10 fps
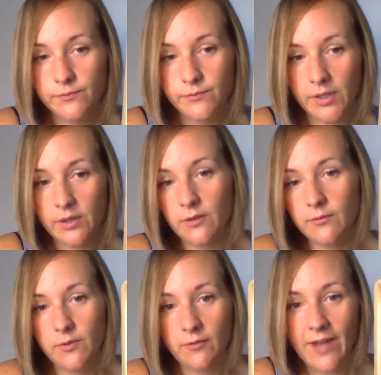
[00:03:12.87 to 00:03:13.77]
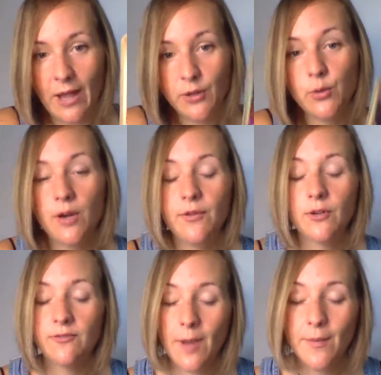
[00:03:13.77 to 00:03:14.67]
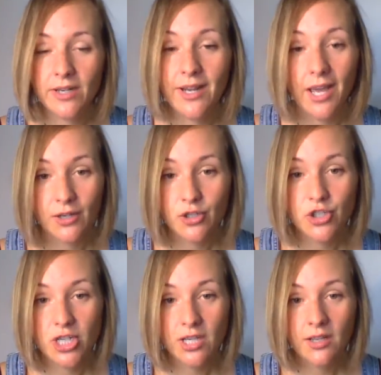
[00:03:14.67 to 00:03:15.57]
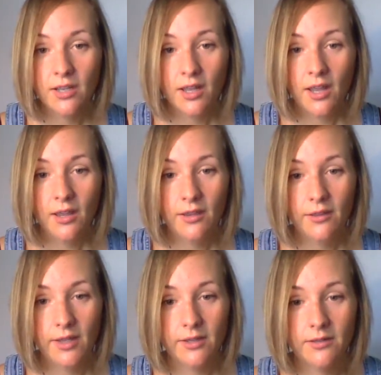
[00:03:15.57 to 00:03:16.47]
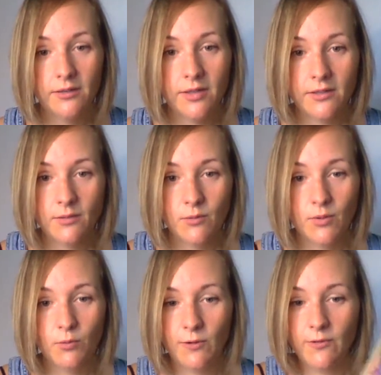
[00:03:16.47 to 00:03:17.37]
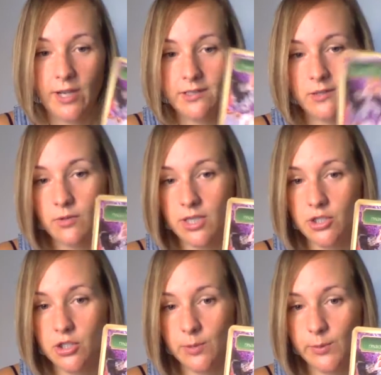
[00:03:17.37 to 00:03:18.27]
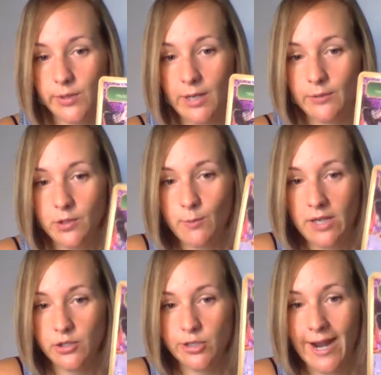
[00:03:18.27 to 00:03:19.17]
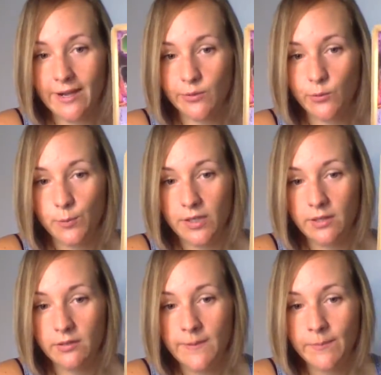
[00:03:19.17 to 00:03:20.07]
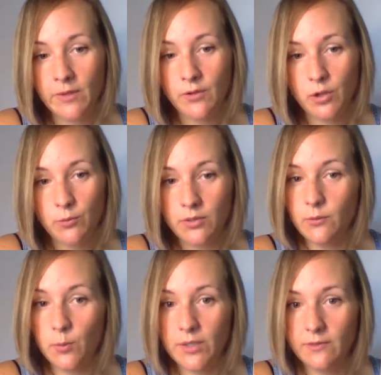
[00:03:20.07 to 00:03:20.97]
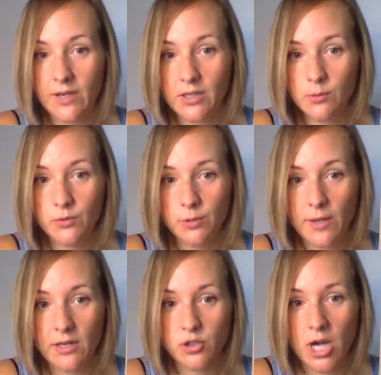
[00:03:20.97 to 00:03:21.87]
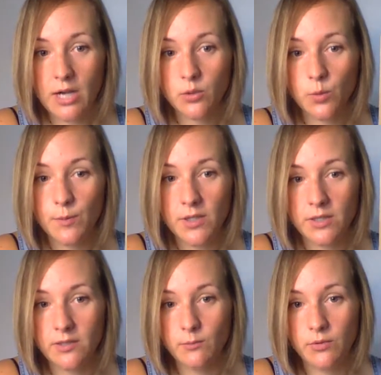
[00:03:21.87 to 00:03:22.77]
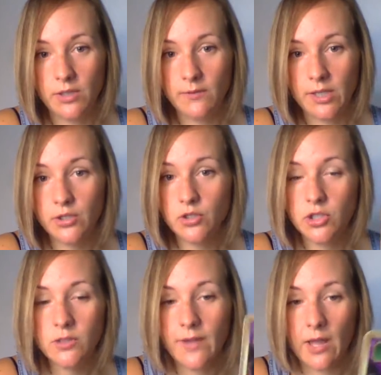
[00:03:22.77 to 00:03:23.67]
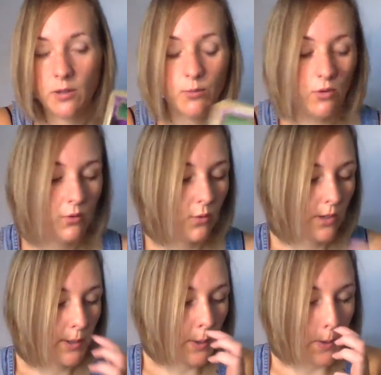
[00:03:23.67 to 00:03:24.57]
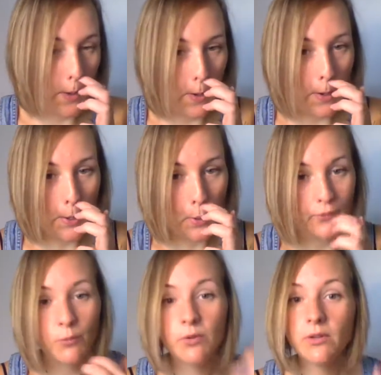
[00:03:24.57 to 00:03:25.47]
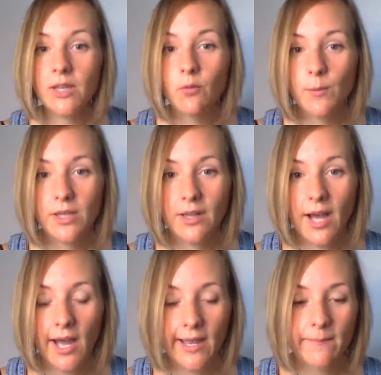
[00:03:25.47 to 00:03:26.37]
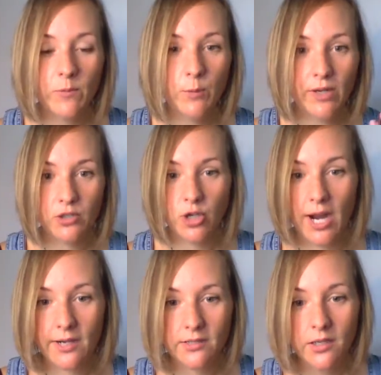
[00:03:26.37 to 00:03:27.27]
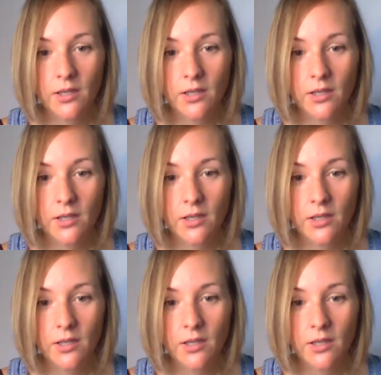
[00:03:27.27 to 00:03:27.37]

like the, the value of your feminine energy, then this reflects in relationships with that. So you might attract a woman. If you don't believe women are valuable, you might attract a woman that doesn't believe that she's valuable. Or, you know, if you believe women lie, you might attract